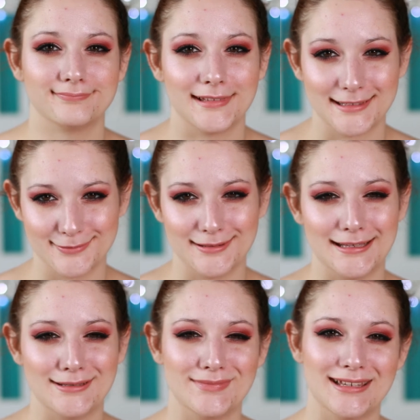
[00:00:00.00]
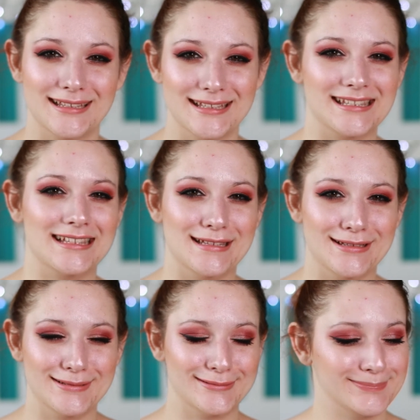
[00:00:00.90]
that's what I'll make this
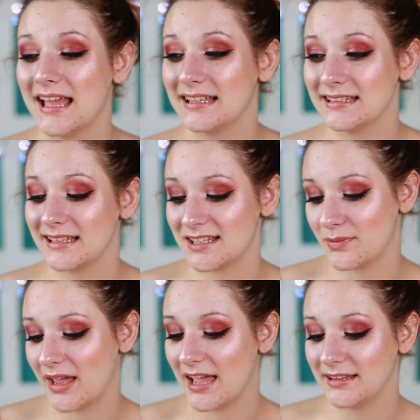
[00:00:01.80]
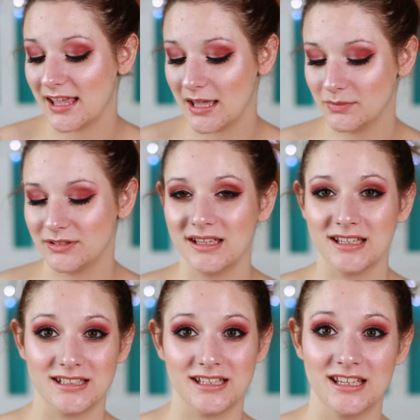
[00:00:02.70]
look, and that's why I named
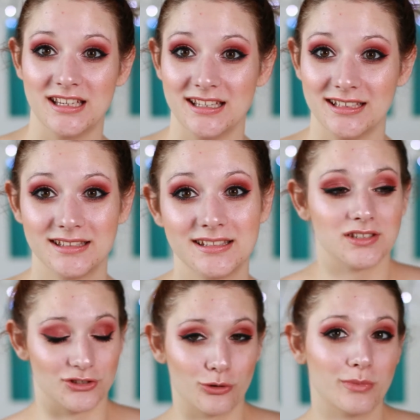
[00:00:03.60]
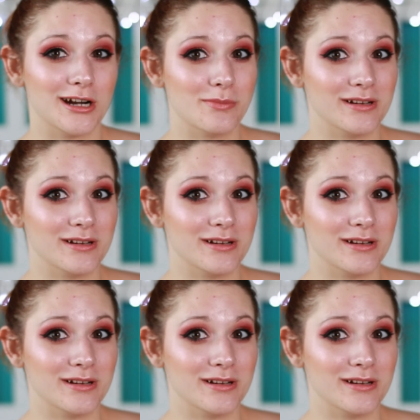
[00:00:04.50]
it Strawberry